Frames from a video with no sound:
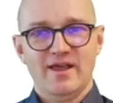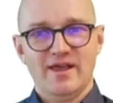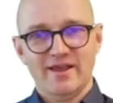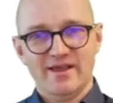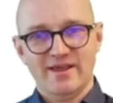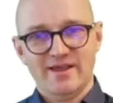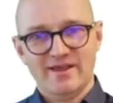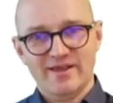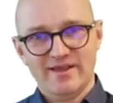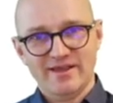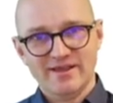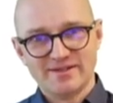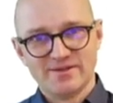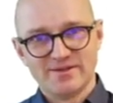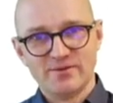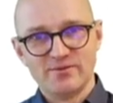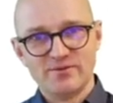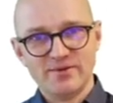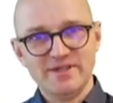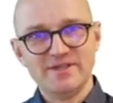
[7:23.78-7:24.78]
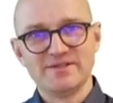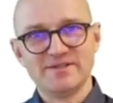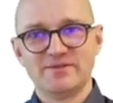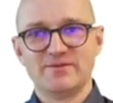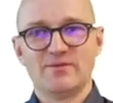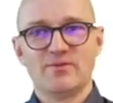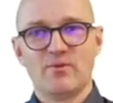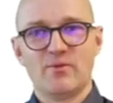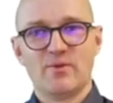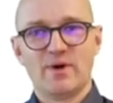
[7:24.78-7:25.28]
is the
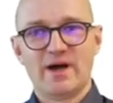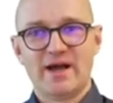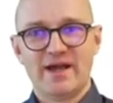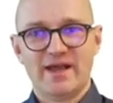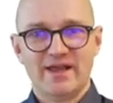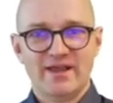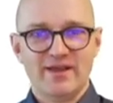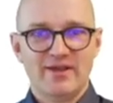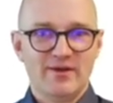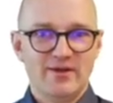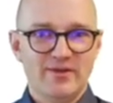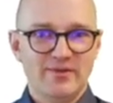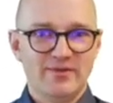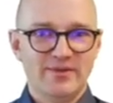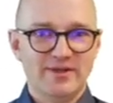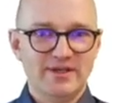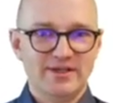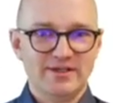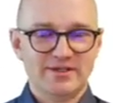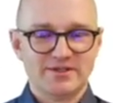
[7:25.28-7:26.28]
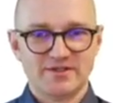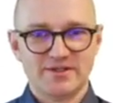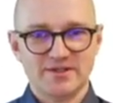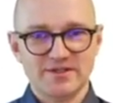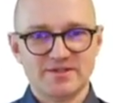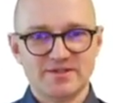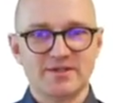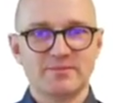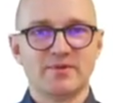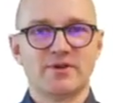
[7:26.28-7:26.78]
reason why the
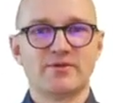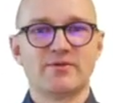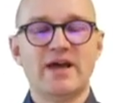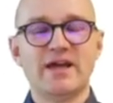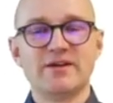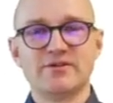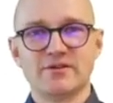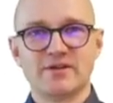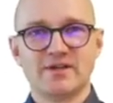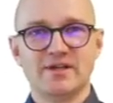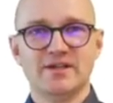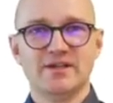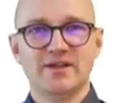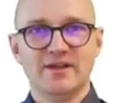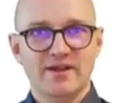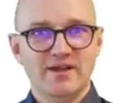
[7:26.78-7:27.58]
system gradually